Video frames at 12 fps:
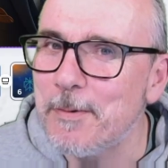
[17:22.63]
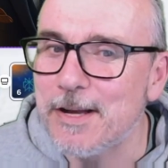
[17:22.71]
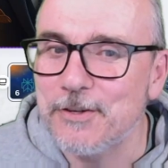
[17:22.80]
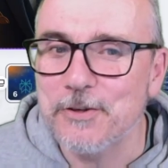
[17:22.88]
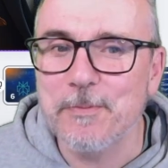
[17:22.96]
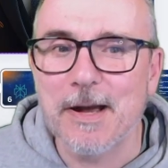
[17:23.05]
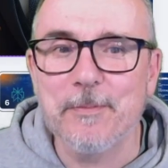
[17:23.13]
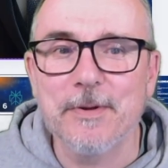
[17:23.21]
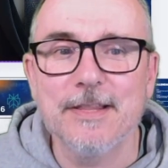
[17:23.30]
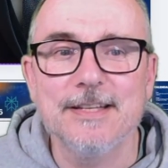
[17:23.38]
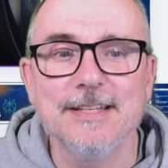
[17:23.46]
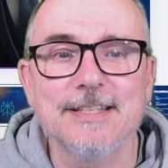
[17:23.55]
I just might be
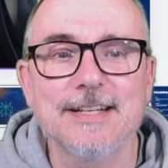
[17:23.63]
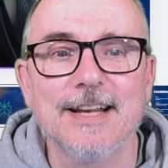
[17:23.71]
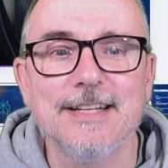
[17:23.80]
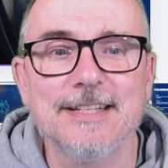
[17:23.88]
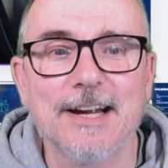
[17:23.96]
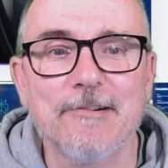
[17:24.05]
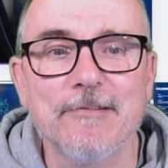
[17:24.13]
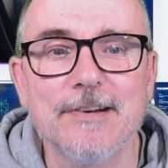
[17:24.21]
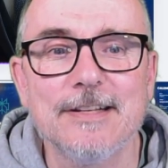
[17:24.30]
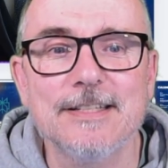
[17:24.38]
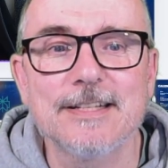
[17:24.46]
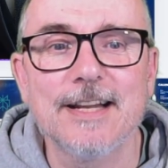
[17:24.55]
in a
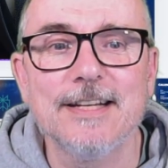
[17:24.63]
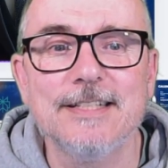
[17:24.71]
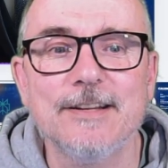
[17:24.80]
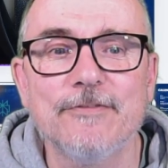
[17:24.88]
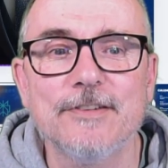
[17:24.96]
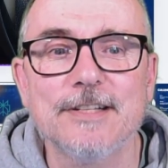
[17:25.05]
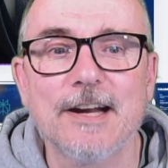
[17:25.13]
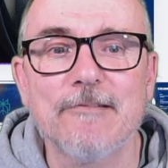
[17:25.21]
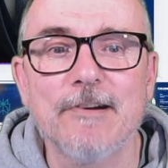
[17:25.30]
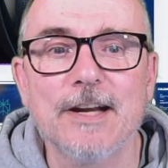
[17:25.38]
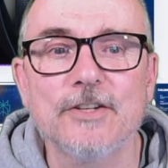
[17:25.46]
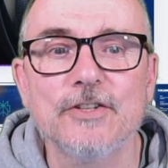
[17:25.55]
slightly different
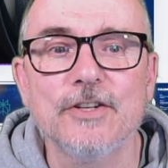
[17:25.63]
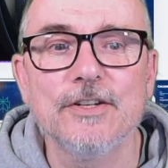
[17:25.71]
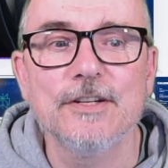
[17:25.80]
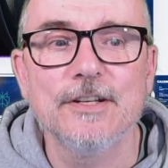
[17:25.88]
direction.